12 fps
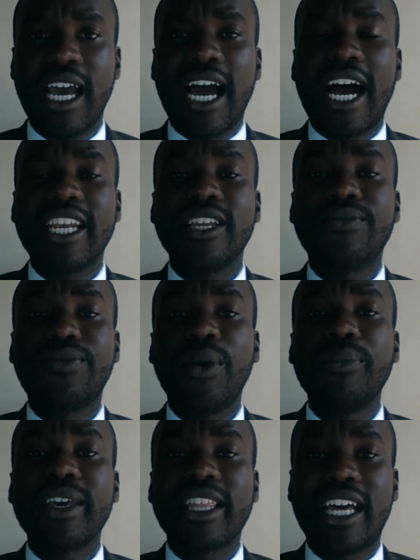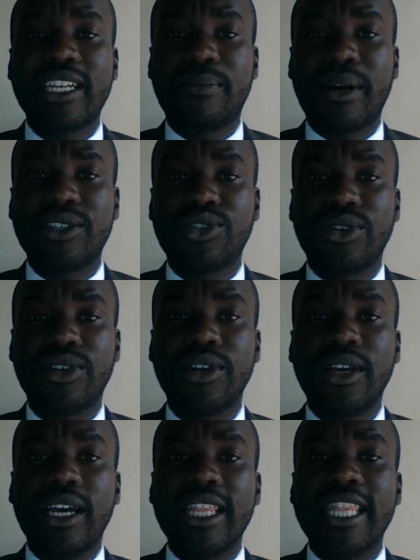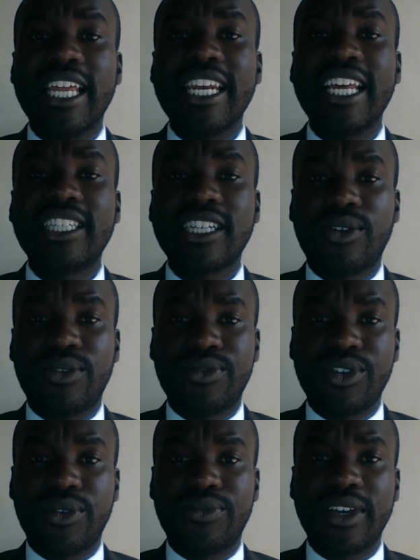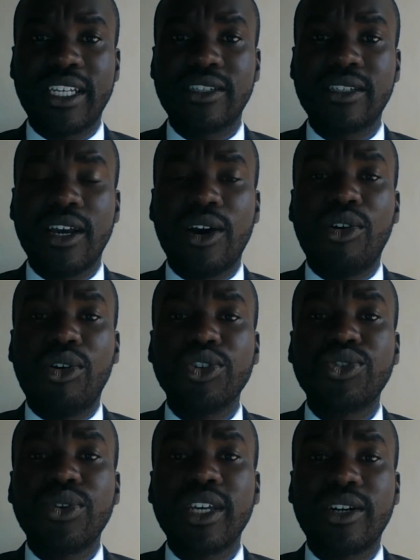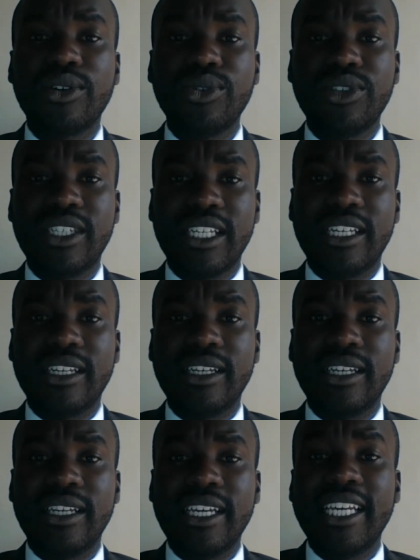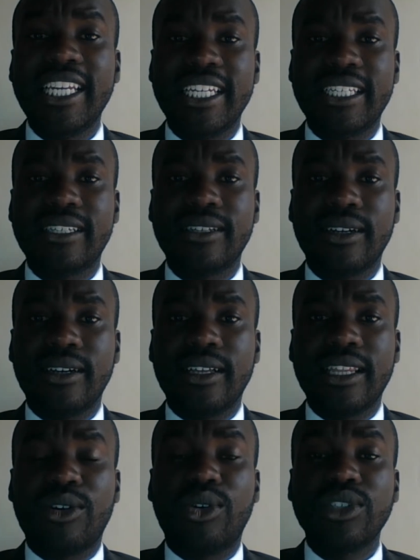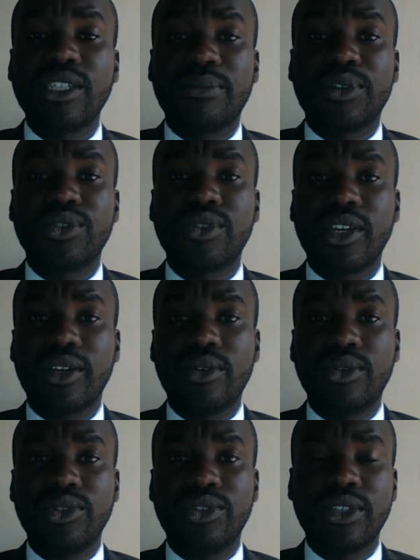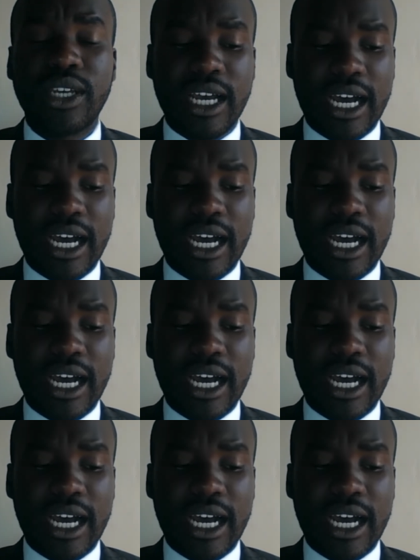and informing that person the nature of the offense also includes in it, the concept also includes